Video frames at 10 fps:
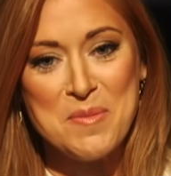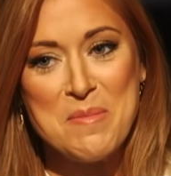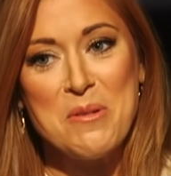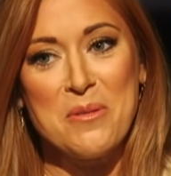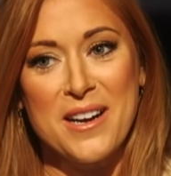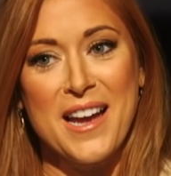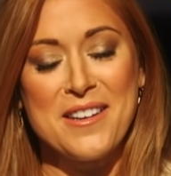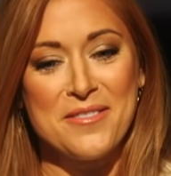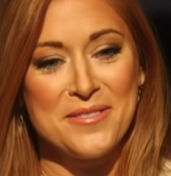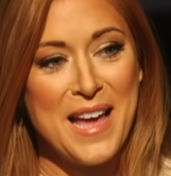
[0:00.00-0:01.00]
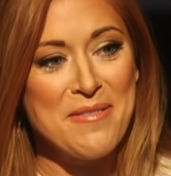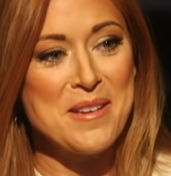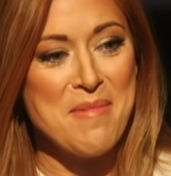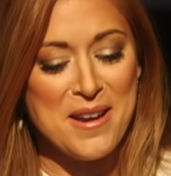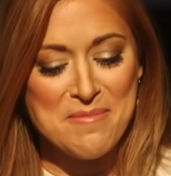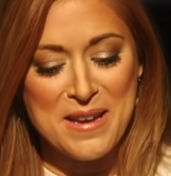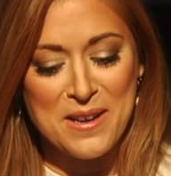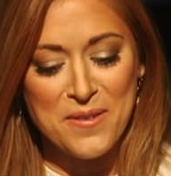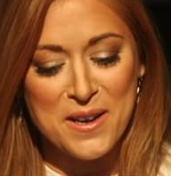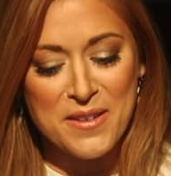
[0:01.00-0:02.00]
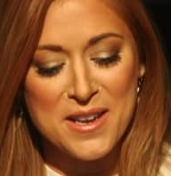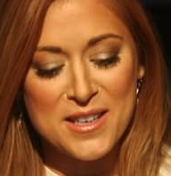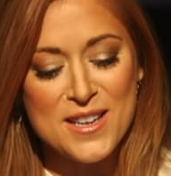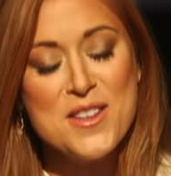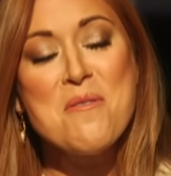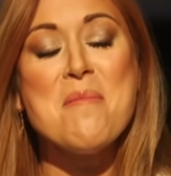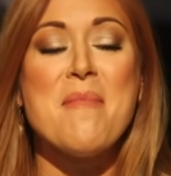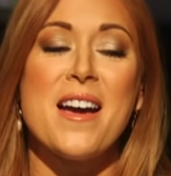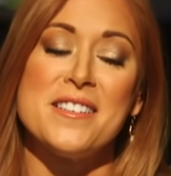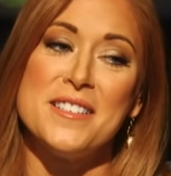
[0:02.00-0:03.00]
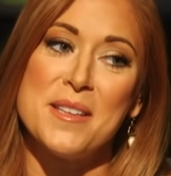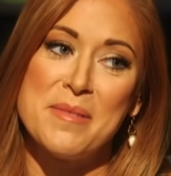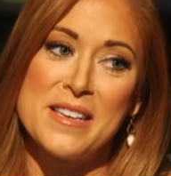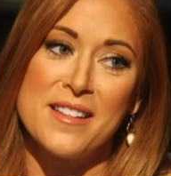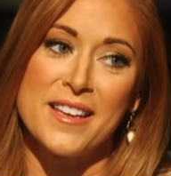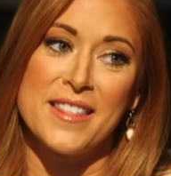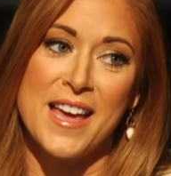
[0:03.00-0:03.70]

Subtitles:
people were kind of laughing about it, making fun of it. Can you imagine something like